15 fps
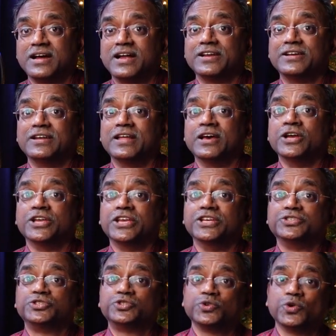and he
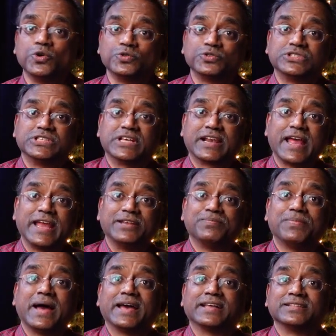chose the right
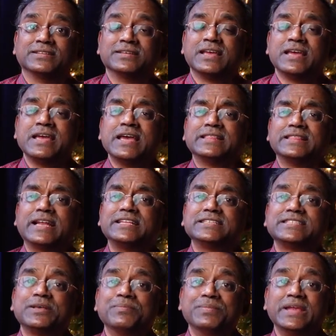path. That
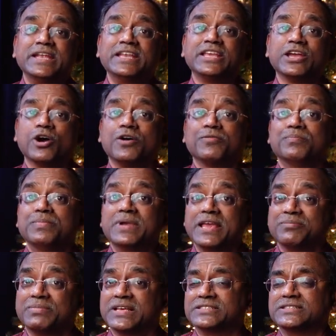is the meaning of
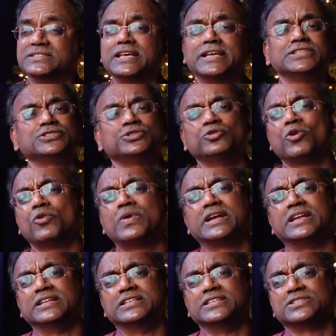blameless. There is no
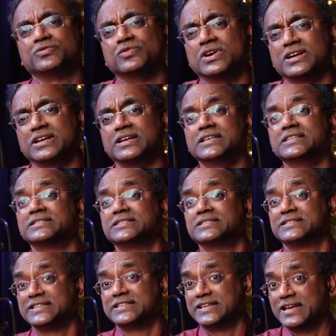one in this world is
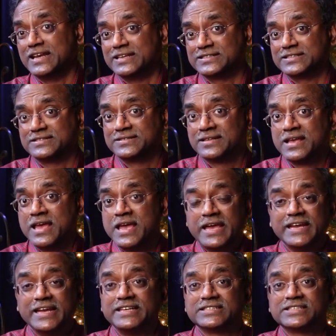sinless.
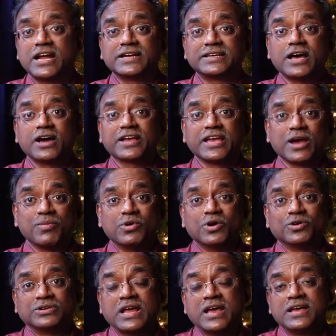It is not talking
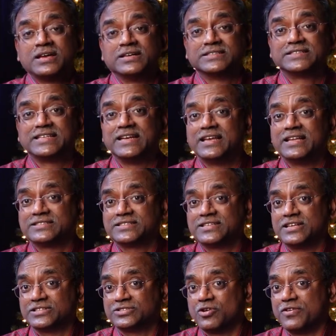about
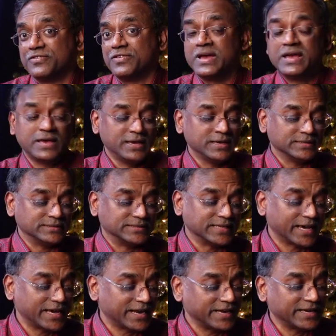sinlessness of
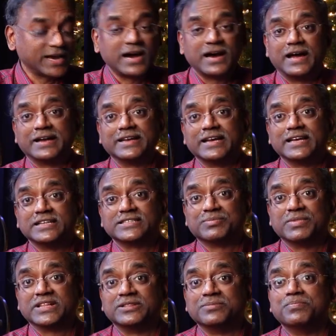Zechariah and
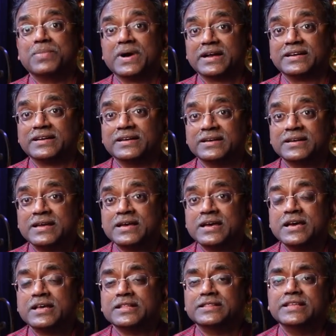Elizabeth, but
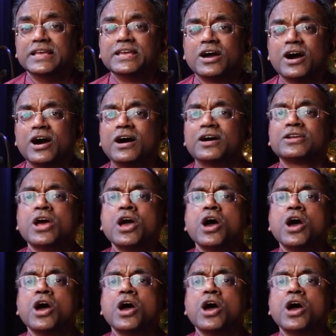they are